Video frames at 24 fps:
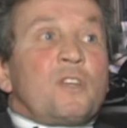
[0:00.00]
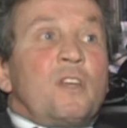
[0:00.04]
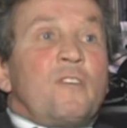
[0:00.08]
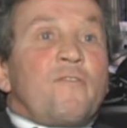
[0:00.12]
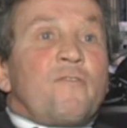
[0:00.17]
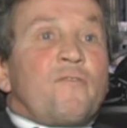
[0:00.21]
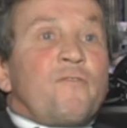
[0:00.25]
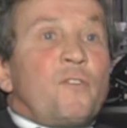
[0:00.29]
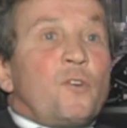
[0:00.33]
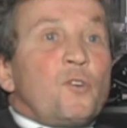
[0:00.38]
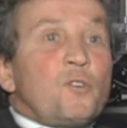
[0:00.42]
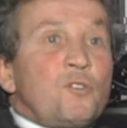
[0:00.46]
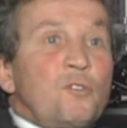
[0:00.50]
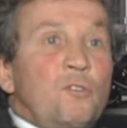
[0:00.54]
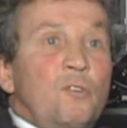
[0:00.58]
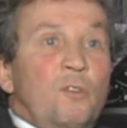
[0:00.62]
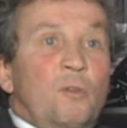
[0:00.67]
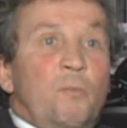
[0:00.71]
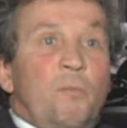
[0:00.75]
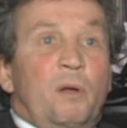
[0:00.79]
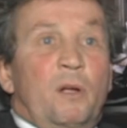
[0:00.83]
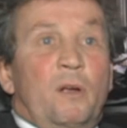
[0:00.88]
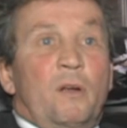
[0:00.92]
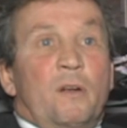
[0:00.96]
first to
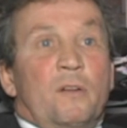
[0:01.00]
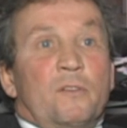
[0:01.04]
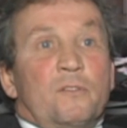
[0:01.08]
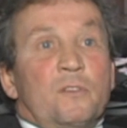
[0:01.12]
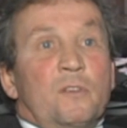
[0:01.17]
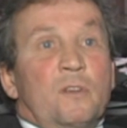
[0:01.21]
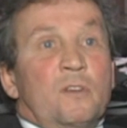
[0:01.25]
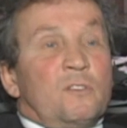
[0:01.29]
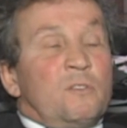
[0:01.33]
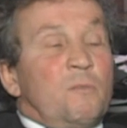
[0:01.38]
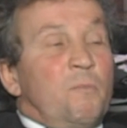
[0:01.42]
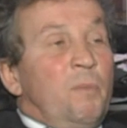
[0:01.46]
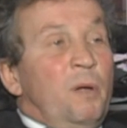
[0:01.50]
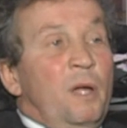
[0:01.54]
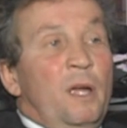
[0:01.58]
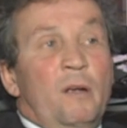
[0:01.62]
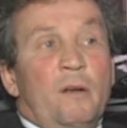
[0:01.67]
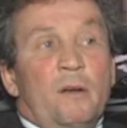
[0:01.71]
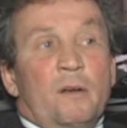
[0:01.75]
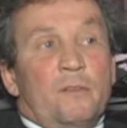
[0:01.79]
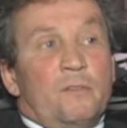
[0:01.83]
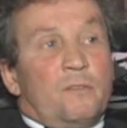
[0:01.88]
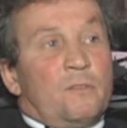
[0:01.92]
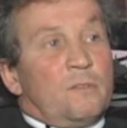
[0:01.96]
the parents, because the
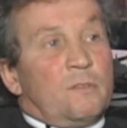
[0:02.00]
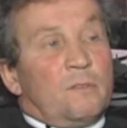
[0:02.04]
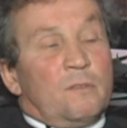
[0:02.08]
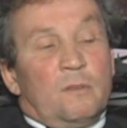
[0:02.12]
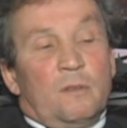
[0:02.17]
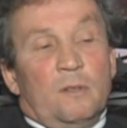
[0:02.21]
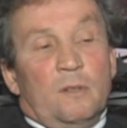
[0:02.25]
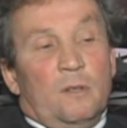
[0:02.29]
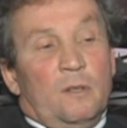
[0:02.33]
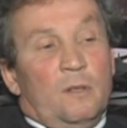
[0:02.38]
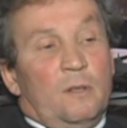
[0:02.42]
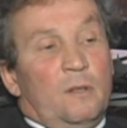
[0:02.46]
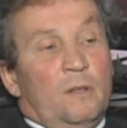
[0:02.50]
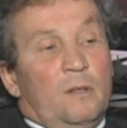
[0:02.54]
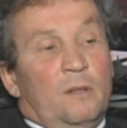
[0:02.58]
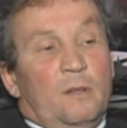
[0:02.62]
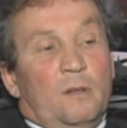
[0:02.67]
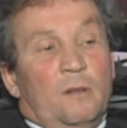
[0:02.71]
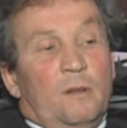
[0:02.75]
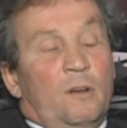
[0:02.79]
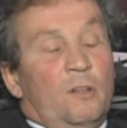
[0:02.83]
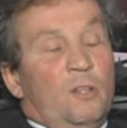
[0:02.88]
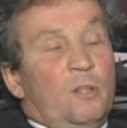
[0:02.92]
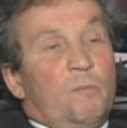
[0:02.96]
parents
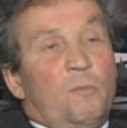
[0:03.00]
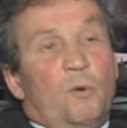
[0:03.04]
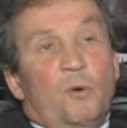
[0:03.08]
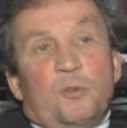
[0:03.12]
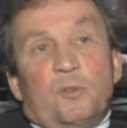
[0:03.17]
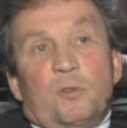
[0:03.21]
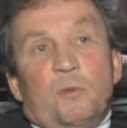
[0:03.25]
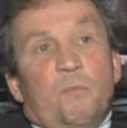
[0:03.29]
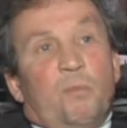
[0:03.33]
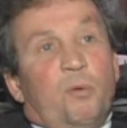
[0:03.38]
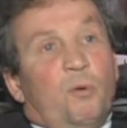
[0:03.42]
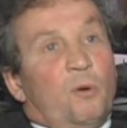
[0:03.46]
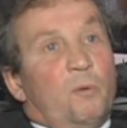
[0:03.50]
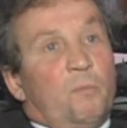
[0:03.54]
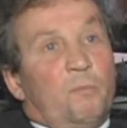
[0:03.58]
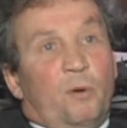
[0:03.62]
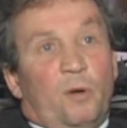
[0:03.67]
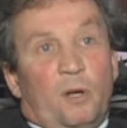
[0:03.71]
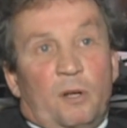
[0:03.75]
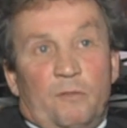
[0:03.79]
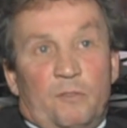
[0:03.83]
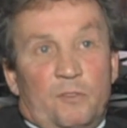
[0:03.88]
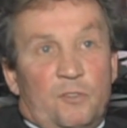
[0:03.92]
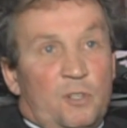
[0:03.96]
are the most important
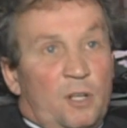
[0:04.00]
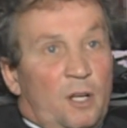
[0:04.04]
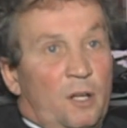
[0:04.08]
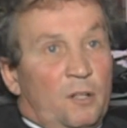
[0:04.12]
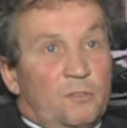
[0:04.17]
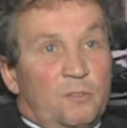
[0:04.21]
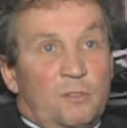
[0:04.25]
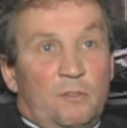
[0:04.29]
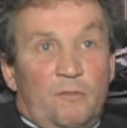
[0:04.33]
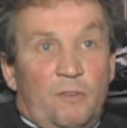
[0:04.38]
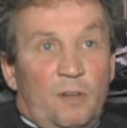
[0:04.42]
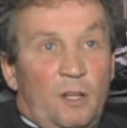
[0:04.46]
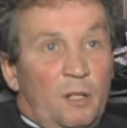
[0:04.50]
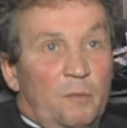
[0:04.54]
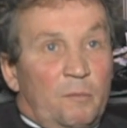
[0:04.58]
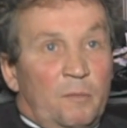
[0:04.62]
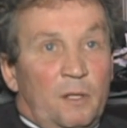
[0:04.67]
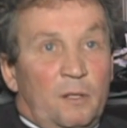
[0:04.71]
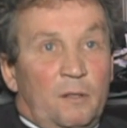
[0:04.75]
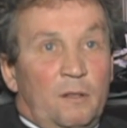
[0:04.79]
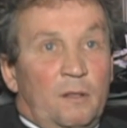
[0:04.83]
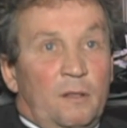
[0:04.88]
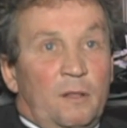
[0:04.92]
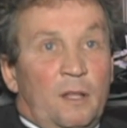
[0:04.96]
part of a child's
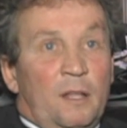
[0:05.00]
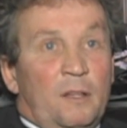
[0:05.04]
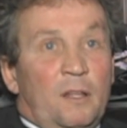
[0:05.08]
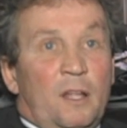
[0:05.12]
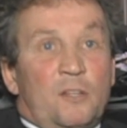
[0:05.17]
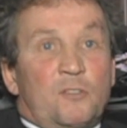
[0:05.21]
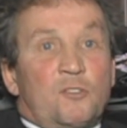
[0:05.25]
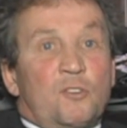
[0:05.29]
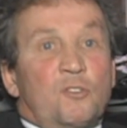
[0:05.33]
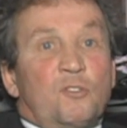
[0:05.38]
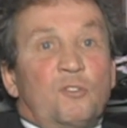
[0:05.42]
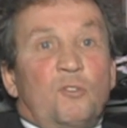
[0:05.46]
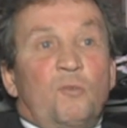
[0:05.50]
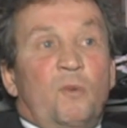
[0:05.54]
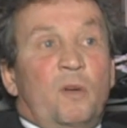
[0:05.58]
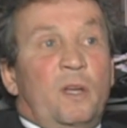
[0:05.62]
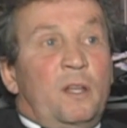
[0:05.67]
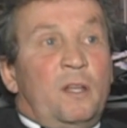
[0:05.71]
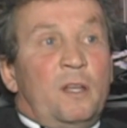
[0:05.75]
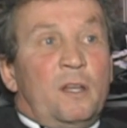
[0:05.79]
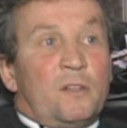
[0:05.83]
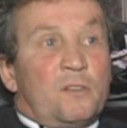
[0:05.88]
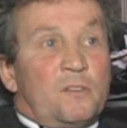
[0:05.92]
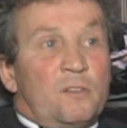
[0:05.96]
development. And that's just the way
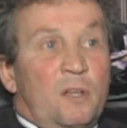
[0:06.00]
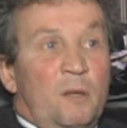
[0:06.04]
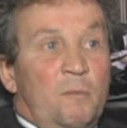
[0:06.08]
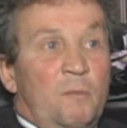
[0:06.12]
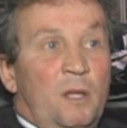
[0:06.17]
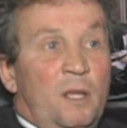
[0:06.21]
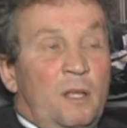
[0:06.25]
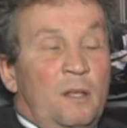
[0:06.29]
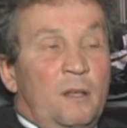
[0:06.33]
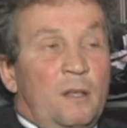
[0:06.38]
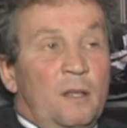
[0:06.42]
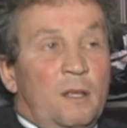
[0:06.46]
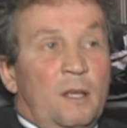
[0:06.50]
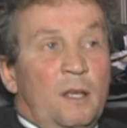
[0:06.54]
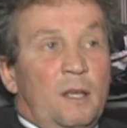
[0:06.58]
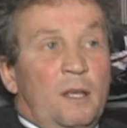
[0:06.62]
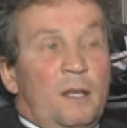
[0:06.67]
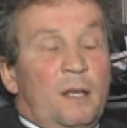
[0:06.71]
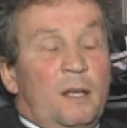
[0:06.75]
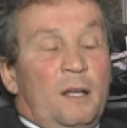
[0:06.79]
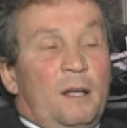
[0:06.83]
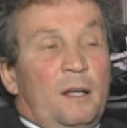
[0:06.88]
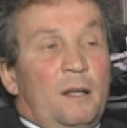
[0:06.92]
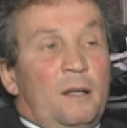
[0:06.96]
it is. I mean,
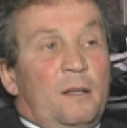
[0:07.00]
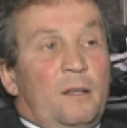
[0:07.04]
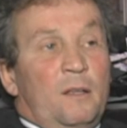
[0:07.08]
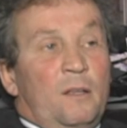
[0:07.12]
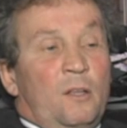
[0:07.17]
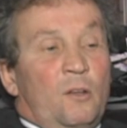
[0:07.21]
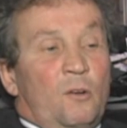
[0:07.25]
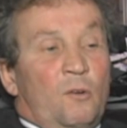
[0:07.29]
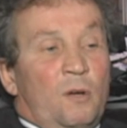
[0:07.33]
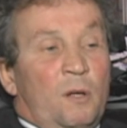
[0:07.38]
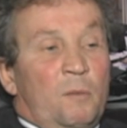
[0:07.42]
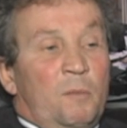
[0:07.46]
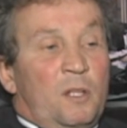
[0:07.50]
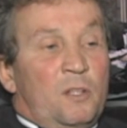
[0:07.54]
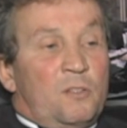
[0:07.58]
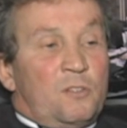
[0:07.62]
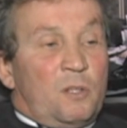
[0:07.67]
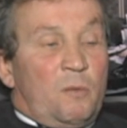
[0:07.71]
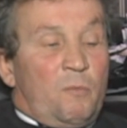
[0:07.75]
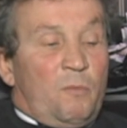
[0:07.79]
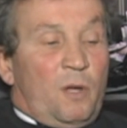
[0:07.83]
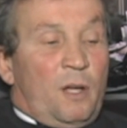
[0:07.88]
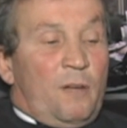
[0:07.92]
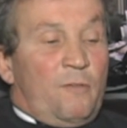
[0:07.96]

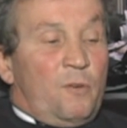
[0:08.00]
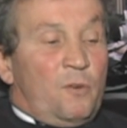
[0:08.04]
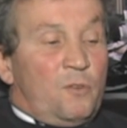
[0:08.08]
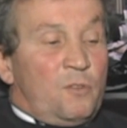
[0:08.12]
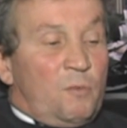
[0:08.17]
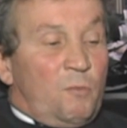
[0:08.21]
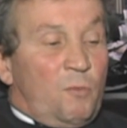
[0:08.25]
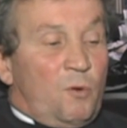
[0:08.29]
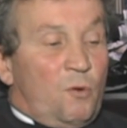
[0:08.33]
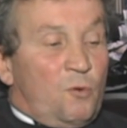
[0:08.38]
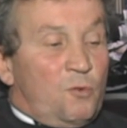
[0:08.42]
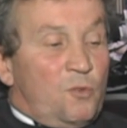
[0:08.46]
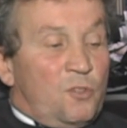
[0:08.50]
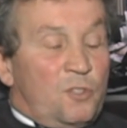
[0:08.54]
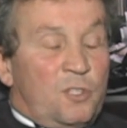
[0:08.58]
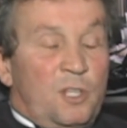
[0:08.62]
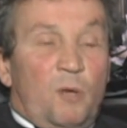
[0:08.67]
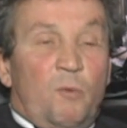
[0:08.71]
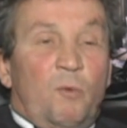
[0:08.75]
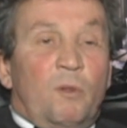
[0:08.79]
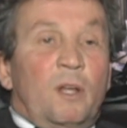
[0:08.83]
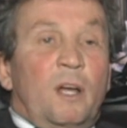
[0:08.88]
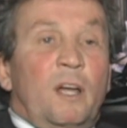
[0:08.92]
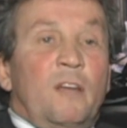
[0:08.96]
I've heard some coaches say,
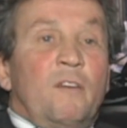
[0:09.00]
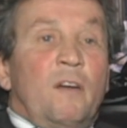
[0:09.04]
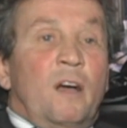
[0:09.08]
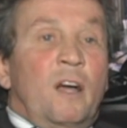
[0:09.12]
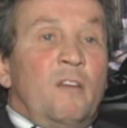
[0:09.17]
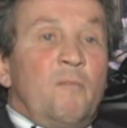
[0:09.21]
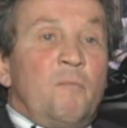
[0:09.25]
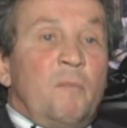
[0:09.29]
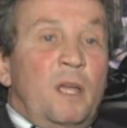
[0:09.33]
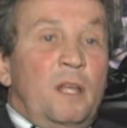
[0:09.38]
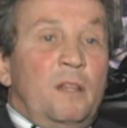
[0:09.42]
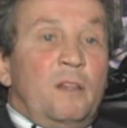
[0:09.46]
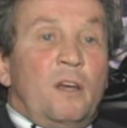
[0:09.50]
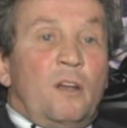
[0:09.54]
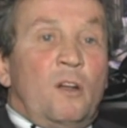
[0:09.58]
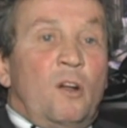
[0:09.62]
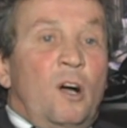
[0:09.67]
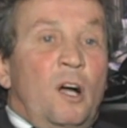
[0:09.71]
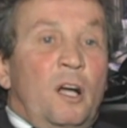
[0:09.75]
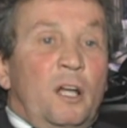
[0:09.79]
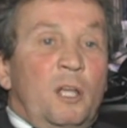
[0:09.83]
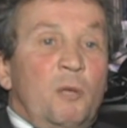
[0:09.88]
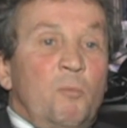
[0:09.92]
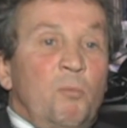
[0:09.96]
well, I made that
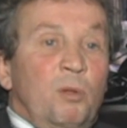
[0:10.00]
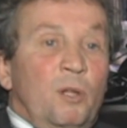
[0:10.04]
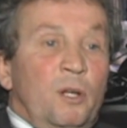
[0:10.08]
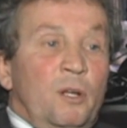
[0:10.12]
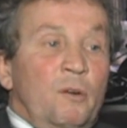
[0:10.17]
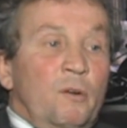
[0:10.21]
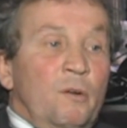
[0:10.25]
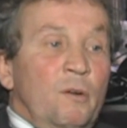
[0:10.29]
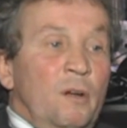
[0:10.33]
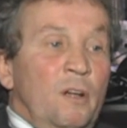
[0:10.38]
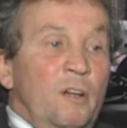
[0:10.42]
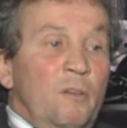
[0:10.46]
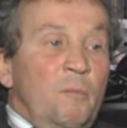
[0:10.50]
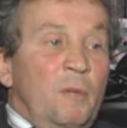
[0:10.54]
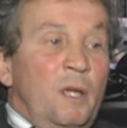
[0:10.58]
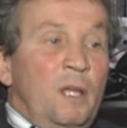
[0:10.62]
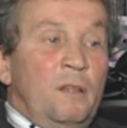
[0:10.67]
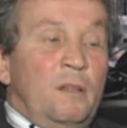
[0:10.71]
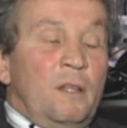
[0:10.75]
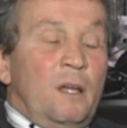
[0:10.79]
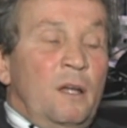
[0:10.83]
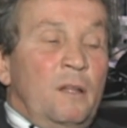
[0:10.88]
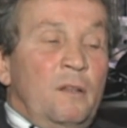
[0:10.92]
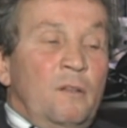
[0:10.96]
hockey player, or I
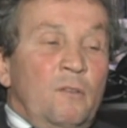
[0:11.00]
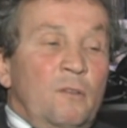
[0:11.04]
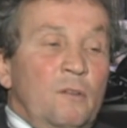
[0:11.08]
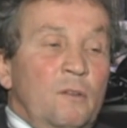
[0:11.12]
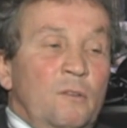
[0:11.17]
made that.